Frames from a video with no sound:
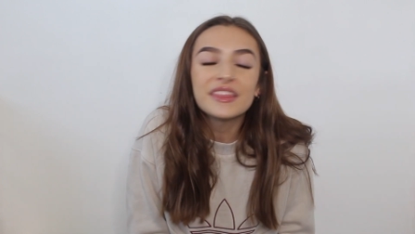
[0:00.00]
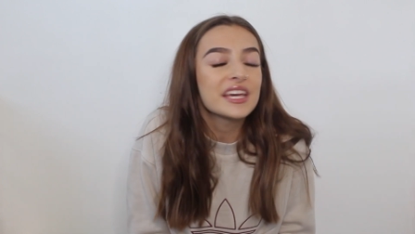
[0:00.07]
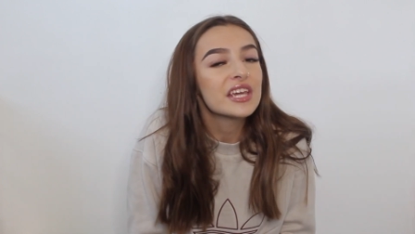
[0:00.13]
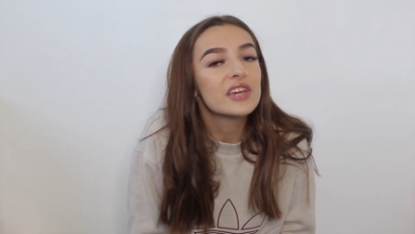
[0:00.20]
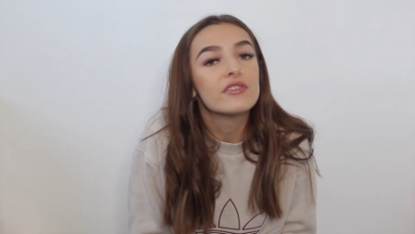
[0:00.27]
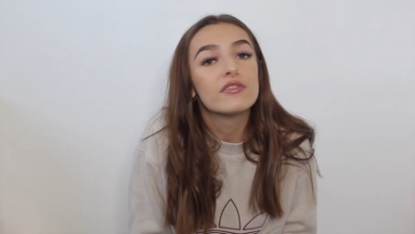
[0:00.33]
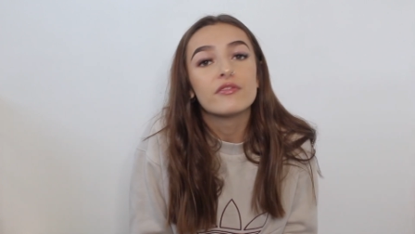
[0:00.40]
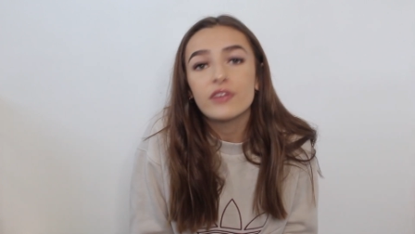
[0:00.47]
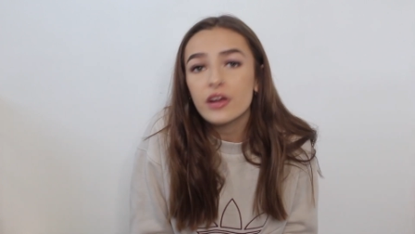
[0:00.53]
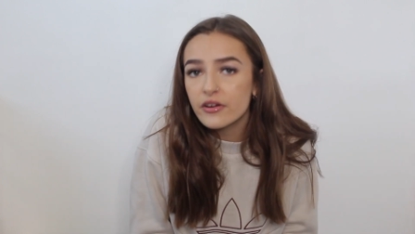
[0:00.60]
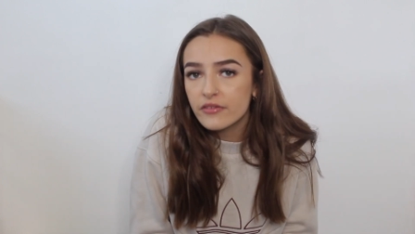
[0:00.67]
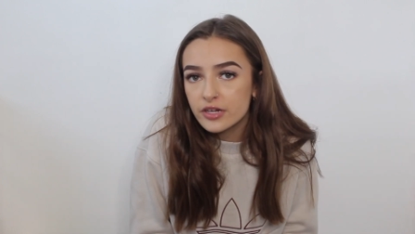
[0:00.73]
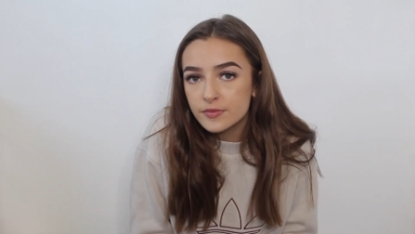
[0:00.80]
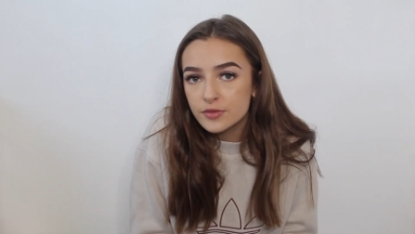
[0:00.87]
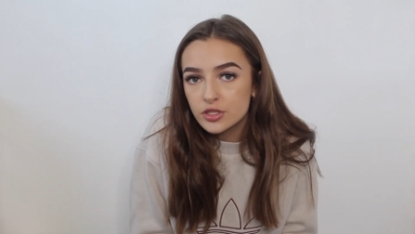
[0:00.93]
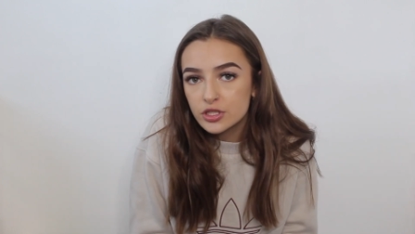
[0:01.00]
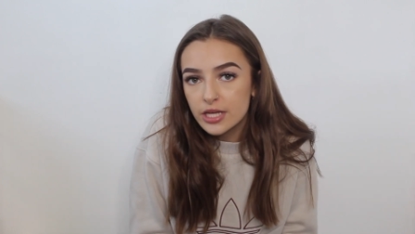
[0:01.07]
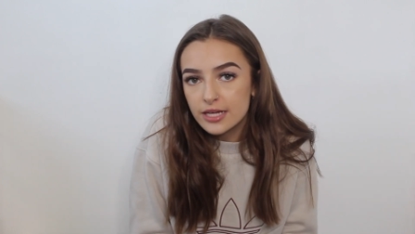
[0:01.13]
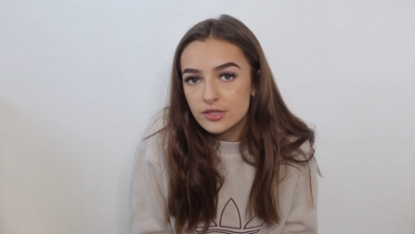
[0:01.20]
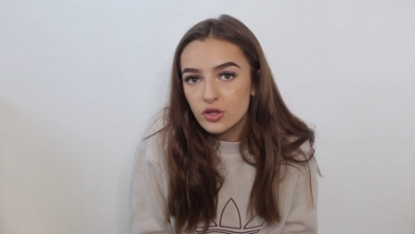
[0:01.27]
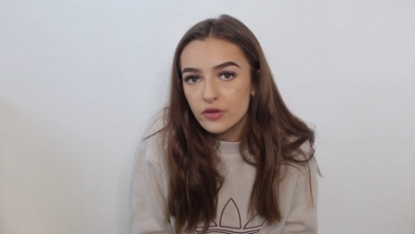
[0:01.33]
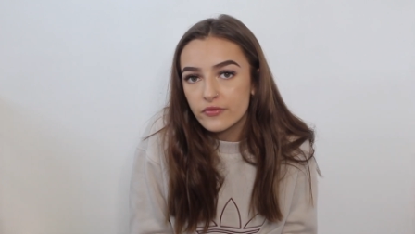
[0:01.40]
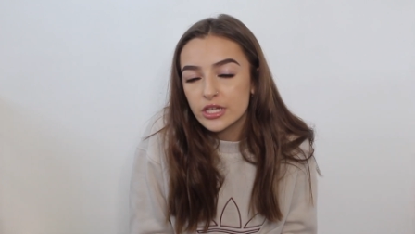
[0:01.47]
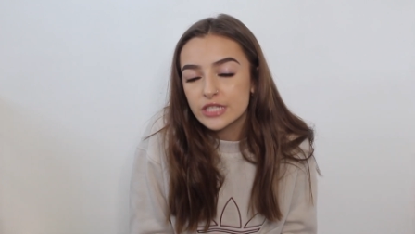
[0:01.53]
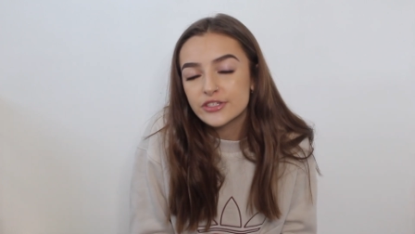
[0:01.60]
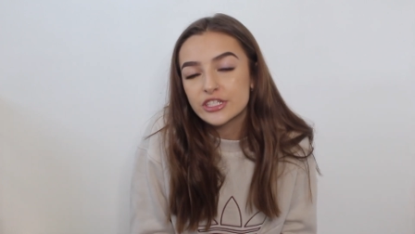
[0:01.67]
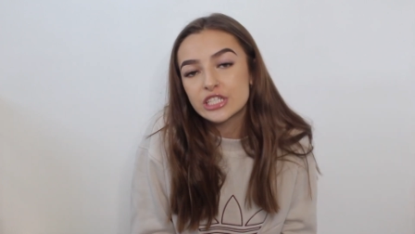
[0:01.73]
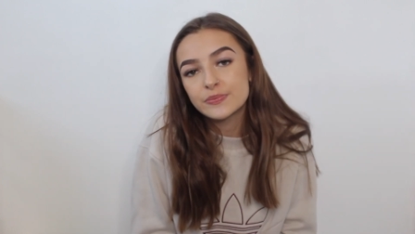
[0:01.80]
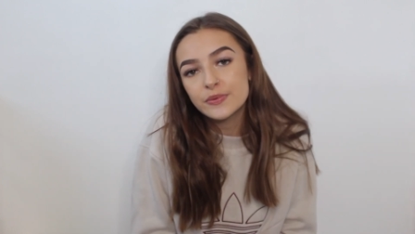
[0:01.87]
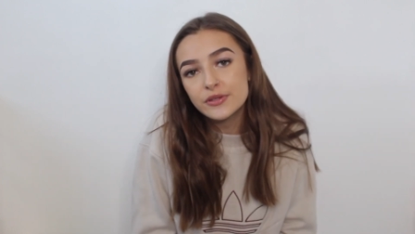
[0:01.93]
Thank you very, very much to ISO at First
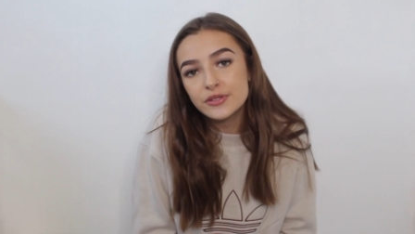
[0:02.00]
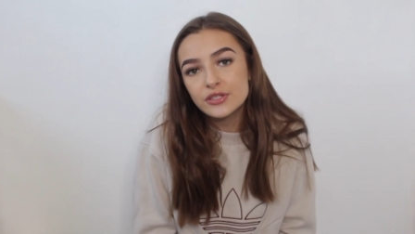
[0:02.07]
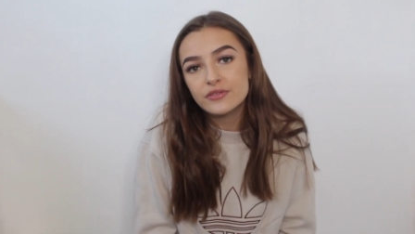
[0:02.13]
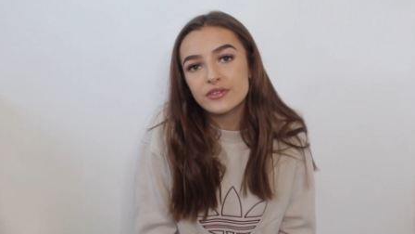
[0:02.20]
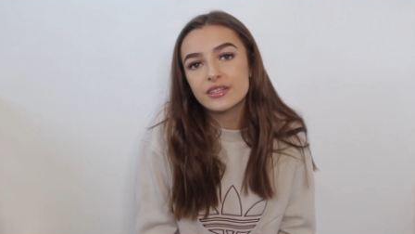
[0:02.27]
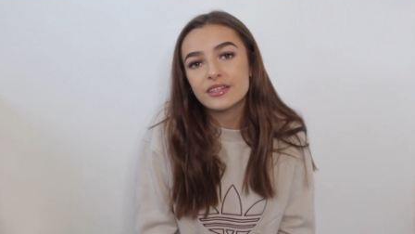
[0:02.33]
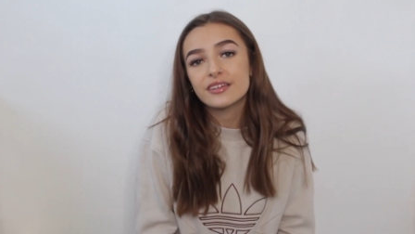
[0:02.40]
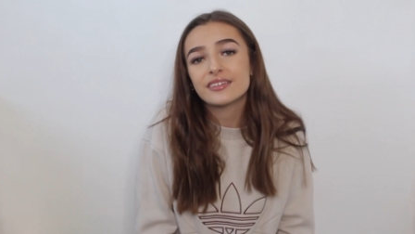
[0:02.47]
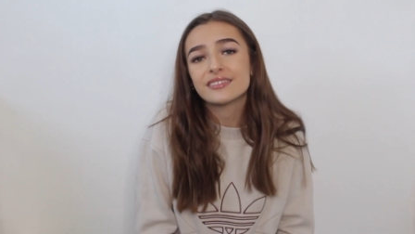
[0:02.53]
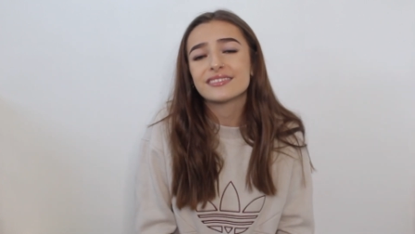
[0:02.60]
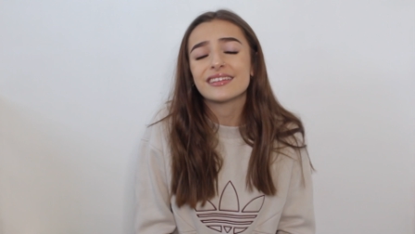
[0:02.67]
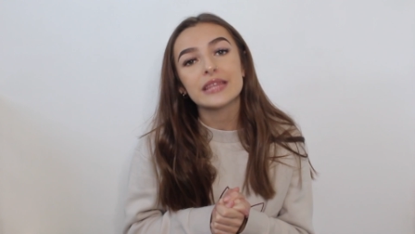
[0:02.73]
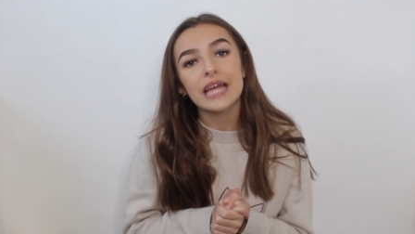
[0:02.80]
for sponsoring this.